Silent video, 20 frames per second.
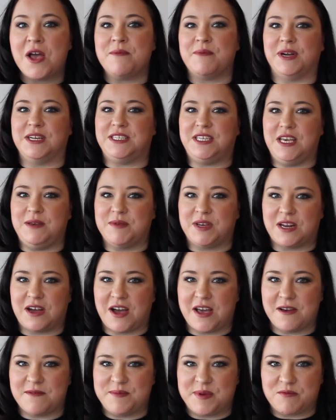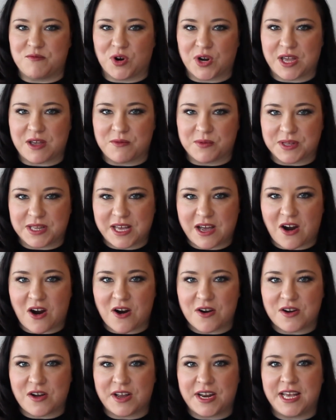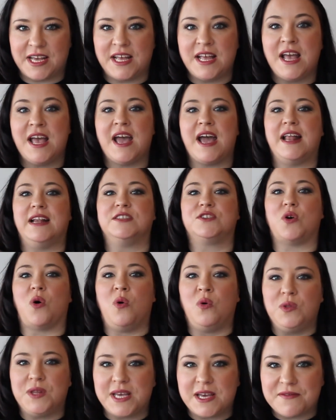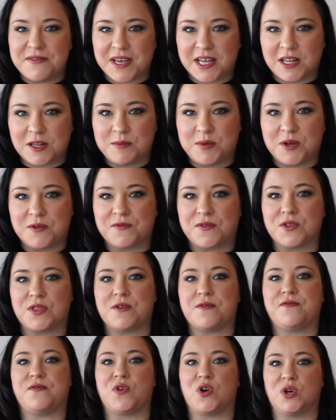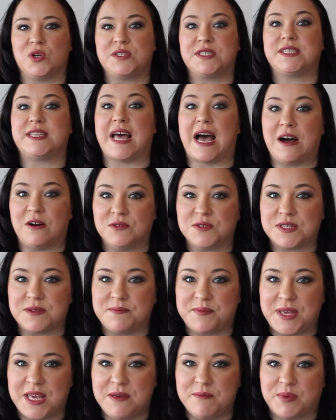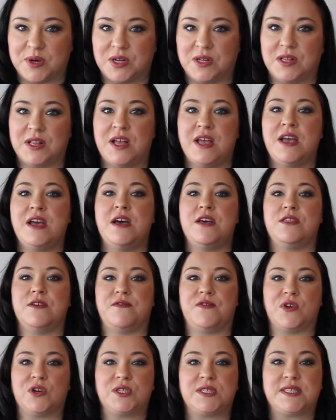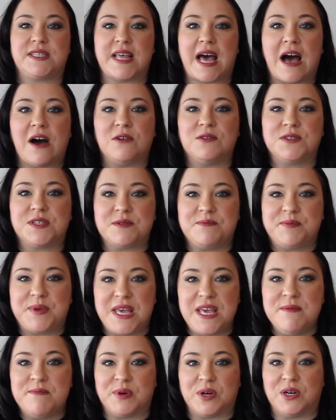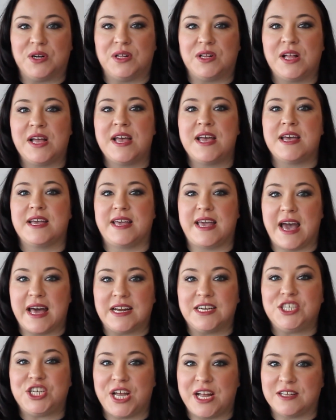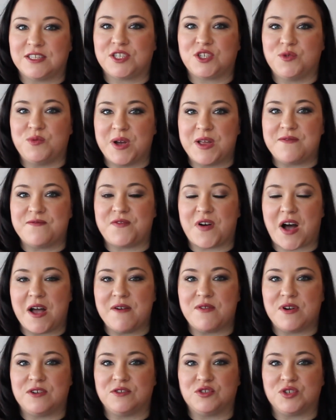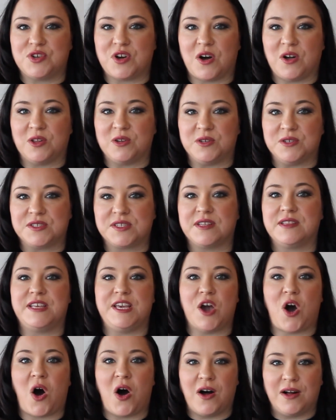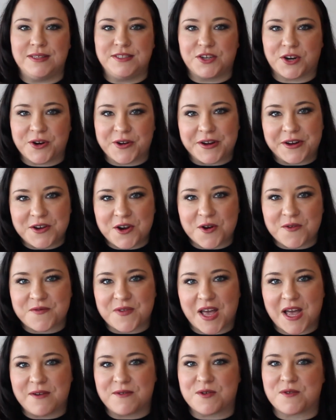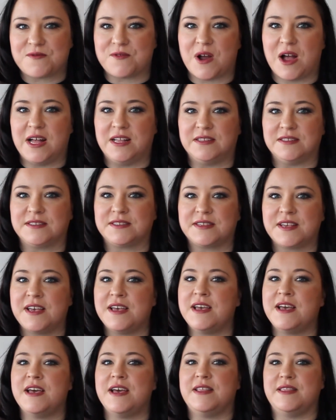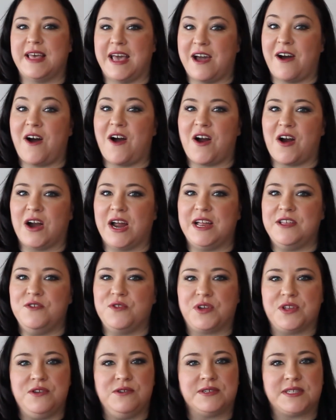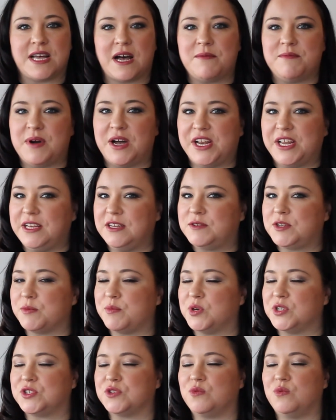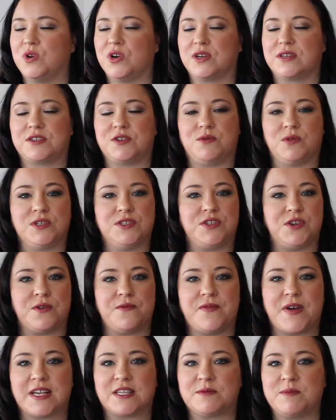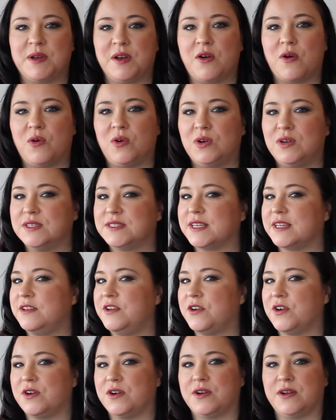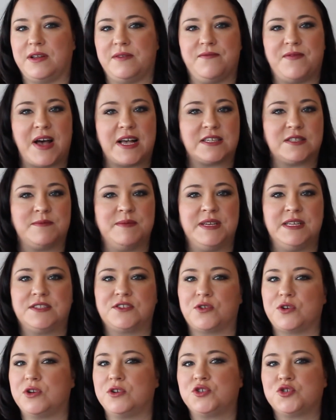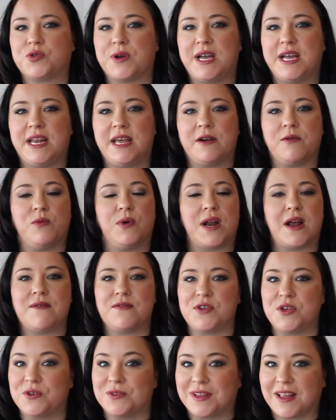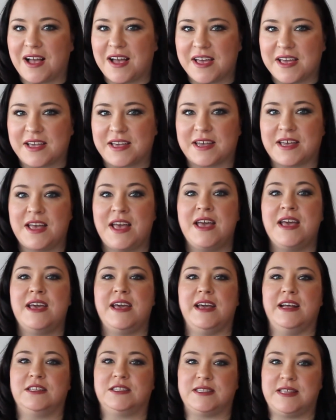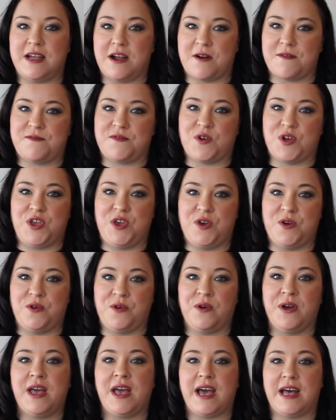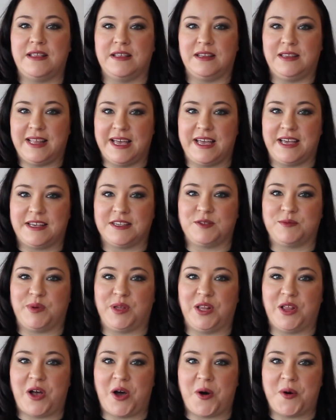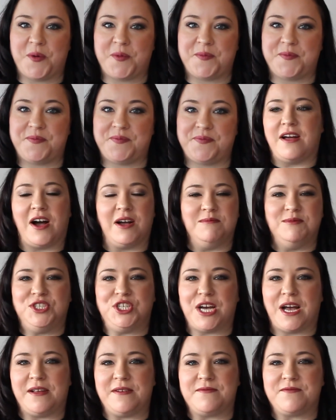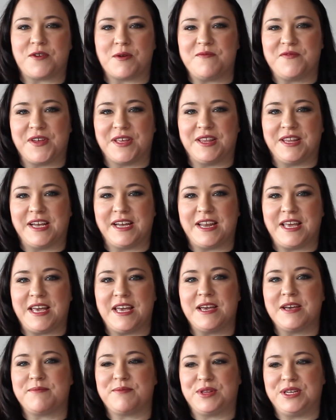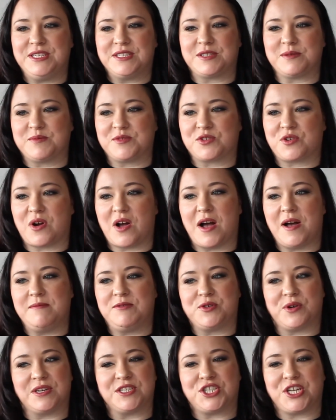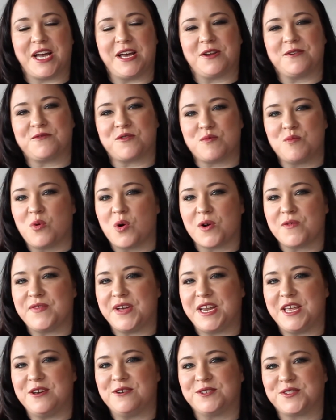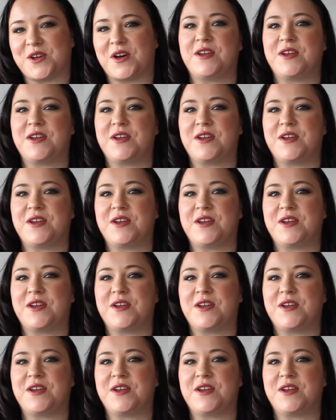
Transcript: my team and I have been working really hard on it, and it's only available for the first 1,000 people. The first 1,000 people get a chance to win $500. The odds are in your favor, friends. They are, and you can use that money to put to work towards your investment goals and your investments or your trading, whatever you'd like. It's there for you, and the link is below. I'm Jen from FINLITI. Please subscribe to our channel for more videos on